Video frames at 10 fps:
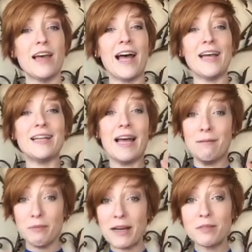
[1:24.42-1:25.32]
And
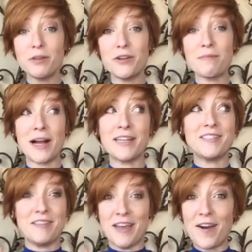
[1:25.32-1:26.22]
I'm about to blow your
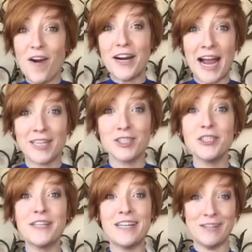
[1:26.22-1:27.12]
mind, there are
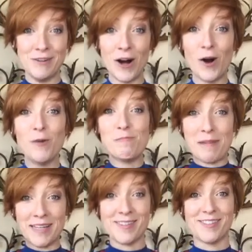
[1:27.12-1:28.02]
actually no
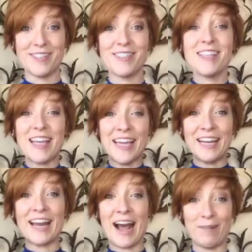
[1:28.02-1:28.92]
muscles
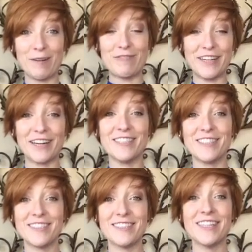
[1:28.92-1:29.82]
in our fingers.
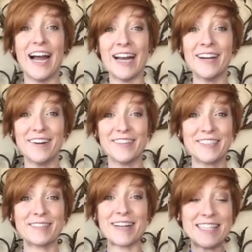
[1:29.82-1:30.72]
I know,
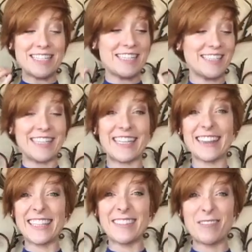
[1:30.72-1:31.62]
it's crazy. It's like
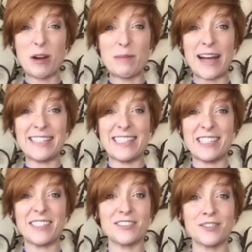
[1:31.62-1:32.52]
little robot
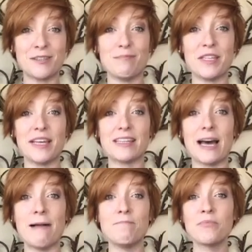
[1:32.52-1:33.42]
digits or something like
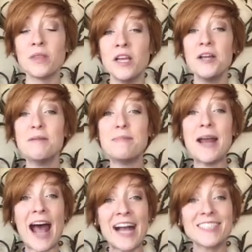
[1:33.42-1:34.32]
that. But
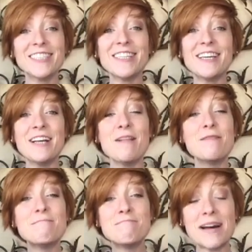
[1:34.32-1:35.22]
actually,
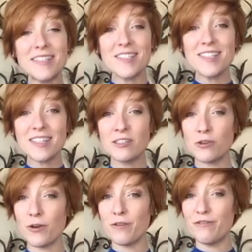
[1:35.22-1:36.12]
the muscles that
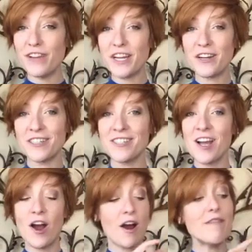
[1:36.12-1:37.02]
control the fingers
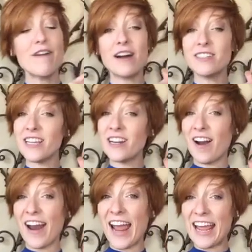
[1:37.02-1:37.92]
are found in
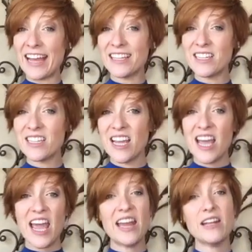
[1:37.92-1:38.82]
our hand
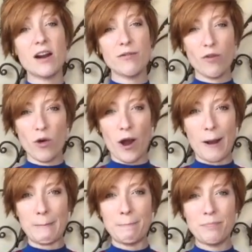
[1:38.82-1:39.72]
and in our
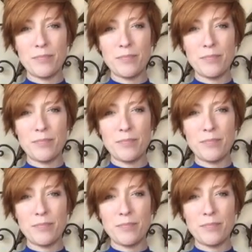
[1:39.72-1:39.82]
forearm.